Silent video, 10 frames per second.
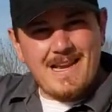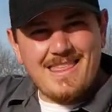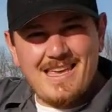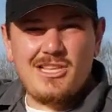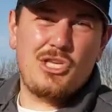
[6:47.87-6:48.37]

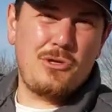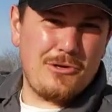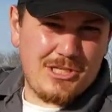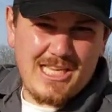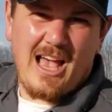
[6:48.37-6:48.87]
anything to
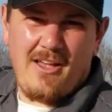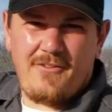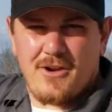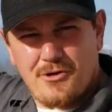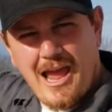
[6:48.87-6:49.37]
yourself
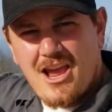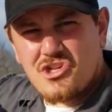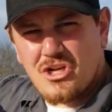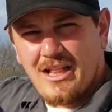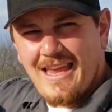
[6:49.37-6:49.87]

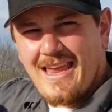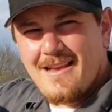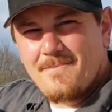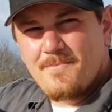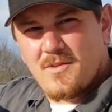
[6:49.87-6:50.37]
internationally,
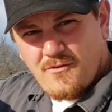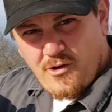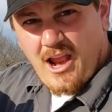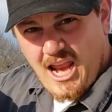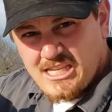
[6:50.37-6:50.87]

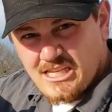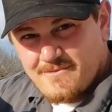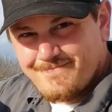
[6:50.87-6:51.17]
freight,